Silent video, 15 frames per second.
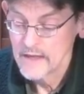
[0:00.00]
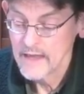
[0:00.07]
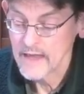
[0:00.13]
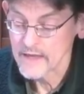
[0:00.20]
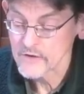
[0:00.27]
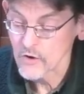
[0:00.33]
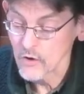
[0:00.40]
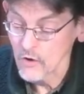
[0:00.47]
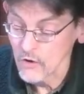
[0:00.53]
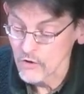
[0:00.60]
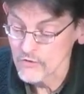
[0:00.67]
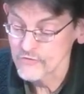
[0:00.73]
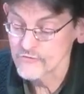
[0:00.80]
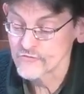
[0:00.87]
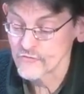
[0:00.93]
and all
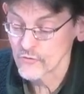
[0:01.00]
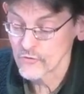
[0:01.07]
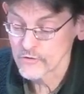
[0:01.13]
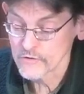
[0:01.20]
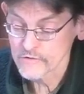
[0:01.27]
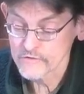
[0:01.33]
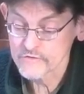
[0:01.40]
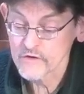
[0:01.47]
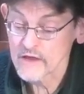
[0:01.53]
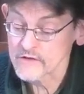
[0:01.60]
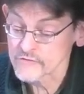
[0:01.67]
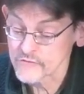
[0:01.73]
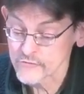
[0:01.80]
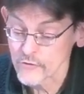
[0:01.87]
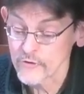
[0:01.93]
the joys
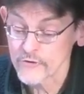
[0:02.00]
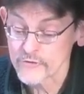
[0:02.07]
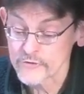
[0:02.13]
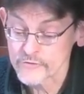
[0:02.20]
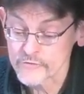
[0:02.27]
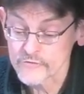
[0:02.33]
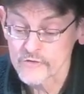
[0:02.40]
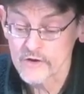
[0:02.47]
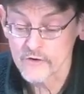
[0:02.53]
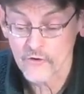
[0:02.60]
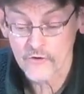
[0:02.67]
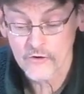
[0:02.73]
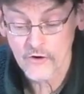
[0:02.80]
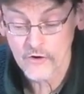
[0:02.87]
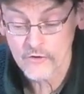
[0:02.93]
and sorrows in
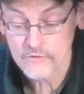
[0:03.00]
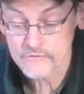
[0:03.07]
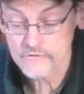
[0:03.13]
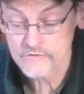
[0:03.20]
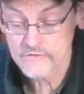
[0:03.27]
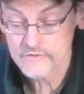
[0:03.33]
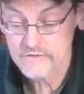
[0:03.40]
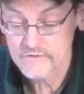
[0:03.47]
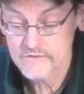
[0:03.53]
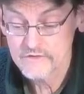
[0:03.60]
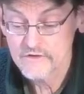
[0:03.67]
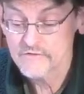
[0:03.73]
our hearts